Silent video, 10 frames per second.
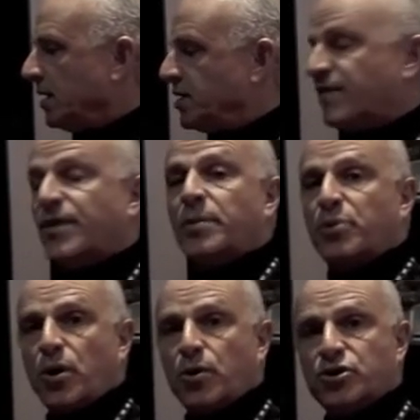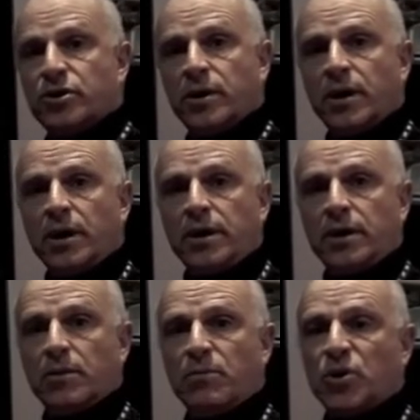a, different approach.
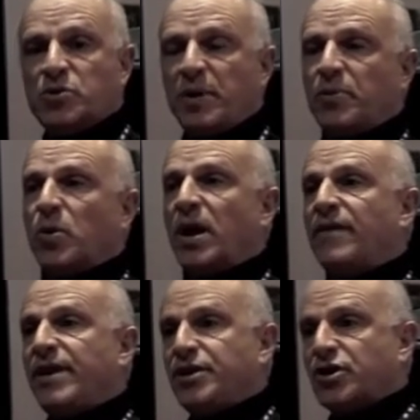You know, most people will have